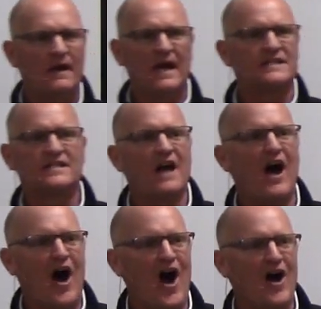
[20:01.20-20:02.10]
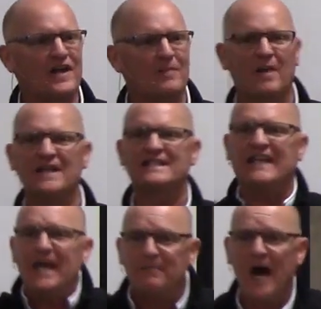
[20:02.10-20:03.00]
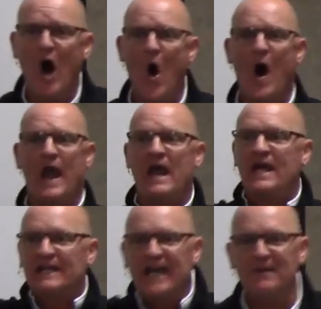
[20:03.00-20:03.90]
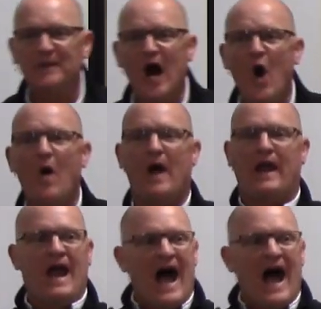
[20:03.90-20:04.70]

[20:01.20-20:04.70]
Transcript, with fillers: it's not honking, but it's keep going, keep going.